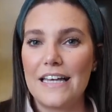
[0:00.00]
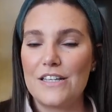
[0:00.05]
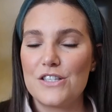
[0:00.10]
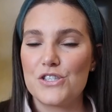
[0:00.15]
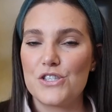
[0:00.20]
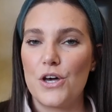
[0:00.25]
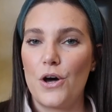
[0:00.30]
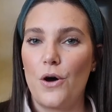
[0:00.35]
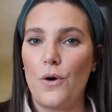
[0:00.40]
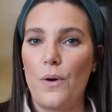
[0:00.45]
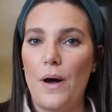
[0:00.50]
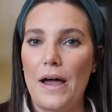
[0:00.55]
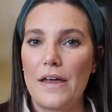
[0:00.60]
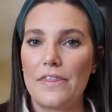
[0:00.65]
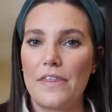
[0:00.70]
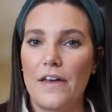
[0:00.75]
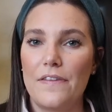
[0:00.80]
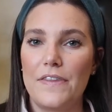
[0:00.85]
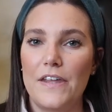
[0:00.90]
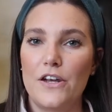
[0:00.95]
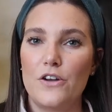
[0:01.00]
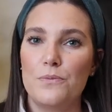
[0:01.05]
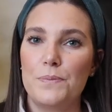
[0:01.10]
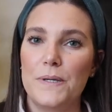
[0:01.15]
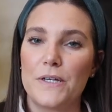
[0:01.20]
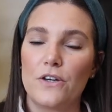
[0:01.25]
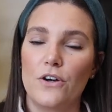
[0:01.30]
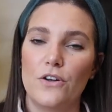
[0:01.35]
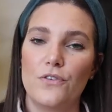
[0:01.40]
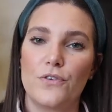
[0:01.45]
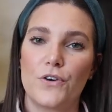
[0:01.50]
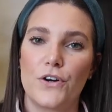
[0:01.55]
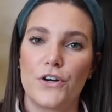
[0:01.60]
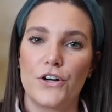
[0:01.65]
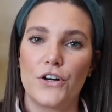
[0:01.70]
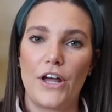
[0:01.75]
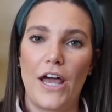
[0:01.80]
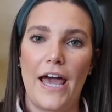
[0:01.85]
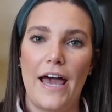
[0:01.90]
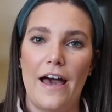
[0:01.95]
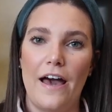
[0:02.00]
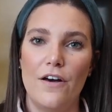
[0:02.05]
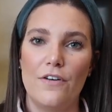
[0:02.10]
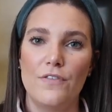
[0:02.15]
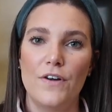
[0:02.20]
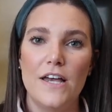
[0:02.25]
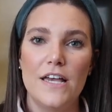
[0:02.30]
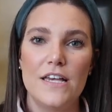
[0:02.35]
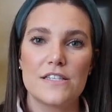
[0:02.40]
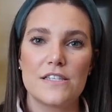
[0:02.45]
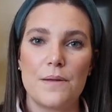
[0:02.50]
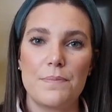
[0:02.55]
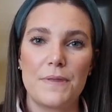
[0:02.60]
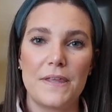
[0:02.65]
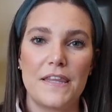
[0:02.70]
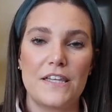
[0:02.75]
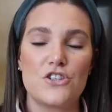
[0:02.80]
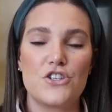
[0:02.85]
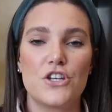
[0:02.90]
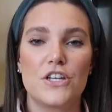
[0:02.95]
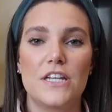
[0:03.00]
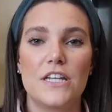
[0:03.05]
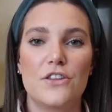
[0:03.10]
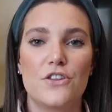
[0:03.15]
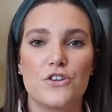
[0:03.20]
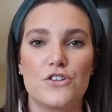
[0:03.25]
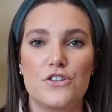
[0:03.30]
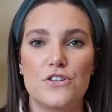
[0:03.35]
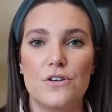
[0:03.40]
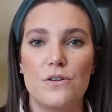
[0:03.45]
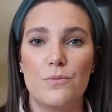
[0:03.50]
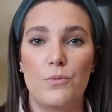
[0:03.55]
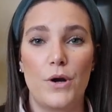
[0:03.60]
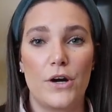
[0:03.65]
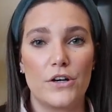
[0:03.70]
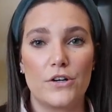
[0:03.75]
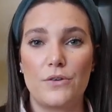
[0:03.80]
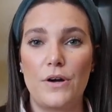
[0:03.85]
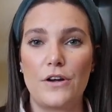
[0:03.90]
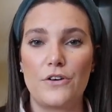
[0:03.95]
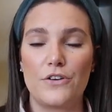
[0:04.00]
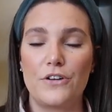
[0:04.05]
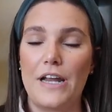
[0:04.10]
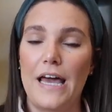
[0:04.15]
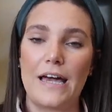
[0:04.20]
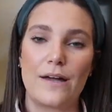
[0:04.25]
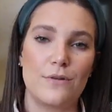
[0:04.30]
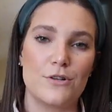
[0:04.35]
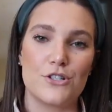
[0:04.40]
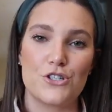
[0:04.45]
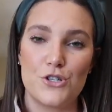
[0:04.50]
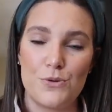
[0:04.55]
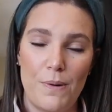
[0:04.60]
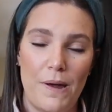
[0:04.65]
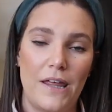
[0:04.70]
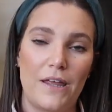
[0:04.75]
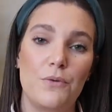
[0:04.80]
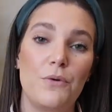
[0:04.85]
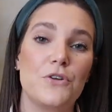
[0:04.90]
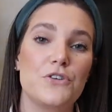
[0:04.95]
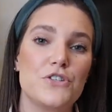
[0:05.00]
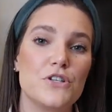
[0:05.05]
And so I thought that it would be good for her to have something that she could either wear it around her neck, which she probably won't